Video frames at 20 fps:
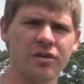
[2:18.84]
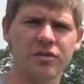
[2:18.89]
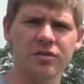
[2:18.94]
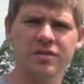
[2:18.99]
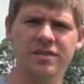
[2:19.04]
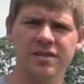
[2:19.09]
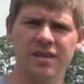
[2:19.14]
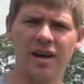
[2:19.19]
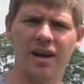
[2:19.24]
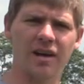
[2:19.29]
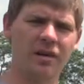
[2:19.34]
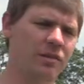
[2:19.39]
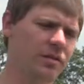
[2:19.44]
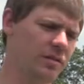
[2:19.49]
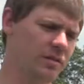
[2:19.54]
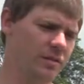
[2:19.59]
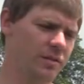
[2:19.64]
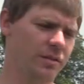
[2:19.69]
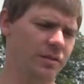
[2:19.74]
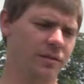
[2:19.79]
Goose. Now
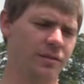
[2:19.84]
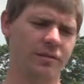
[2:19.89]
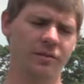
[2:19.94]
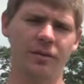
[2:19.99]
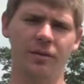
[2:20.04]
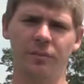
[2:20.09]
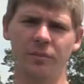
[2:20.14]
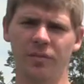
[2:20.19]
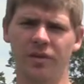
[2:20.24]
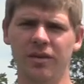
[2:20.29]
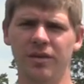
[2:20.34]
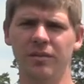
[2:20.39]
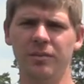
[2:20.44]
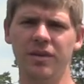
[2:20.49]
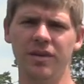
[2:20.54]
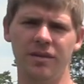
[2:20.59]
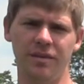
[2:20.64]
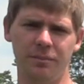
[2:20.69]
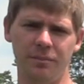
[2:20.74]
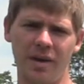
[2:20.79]
I'm gonna
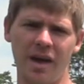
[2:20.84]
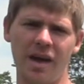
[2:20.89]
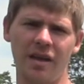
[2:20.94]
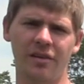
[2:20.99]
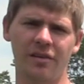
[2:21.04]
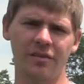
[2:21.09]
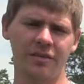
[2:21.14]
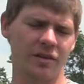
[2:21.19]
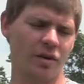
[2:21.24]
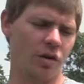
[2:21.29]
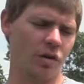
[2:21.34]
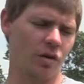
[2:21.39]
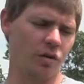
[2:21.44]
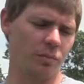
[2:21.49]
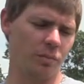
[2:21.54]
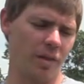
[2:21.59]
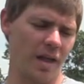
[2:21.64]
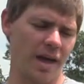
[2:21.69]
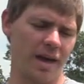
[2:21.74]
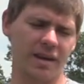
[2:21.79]
be patterning the
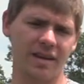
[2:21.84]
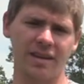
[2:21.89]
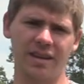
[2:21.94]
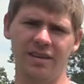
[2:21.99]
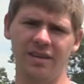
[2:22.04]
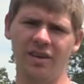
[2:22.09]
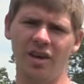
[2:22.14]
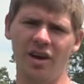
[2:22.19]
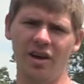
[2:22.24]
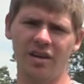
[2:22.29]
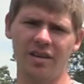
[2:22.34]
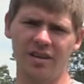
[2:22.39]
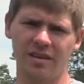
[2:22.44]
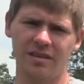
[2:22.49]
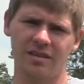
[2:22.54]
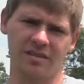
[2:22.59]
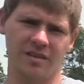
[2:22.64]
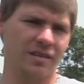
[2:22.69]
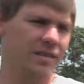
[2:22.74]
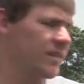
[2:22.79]
Code Black Duck.
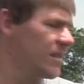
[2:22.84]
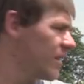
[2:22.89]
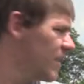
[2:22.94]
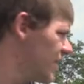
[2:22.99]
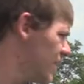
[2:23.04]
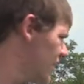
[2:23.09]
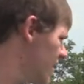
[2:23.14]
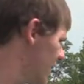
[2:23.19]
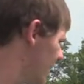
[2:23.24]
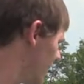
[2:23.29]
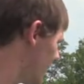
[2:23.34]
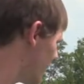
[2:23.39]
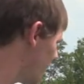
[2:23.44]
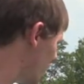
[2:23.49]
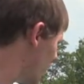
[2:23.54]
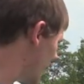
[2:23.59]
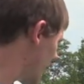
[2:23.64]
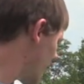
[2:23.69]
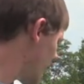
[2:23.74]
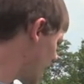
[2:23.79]

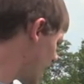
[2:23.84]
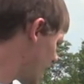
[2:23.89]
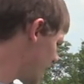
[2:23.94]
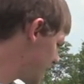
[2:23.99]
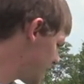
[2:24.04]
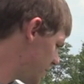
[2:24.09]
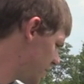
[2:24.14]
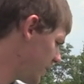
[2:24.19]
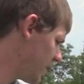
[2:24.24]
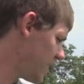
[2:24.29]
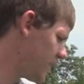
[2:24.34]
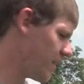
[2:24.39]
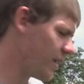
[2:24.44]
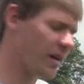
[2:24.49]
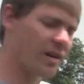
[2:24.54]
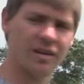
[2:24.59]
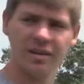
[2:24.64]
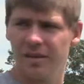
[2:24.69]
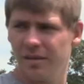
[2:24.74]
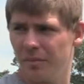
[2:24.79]
40 yards with
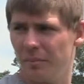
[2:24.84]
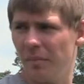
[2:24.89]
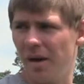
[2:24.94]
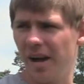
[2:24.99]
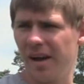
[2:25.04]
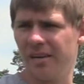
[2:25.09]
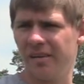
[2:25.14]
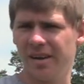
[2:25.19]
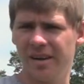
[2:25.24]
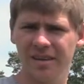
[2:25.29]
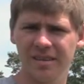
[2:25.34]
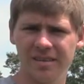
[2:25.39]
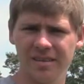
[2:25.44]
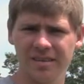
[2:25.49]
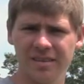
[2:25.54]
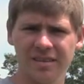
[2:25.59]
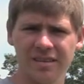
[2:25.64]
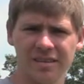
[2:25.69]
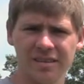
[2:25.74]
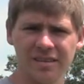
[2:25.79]
the Migra.
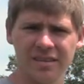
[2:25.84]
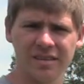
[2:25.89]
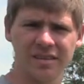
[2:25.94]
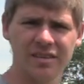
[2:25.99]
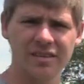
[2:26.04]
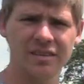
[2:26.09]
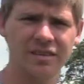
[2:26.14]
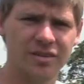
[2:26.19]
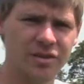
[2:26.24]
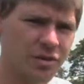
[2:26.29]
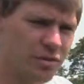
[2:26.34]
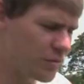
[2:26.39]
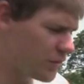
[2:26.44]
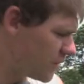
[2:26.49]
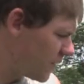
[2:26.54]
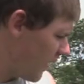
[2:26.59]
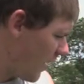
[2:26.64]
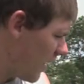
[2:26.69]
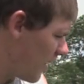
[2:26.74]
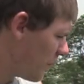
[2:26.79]

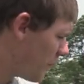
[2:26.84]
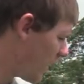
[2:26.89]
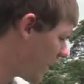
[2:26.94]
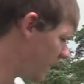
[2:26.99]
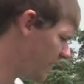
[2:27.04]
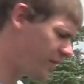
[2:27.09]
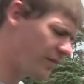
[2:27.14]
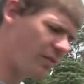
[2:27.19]
2s followed by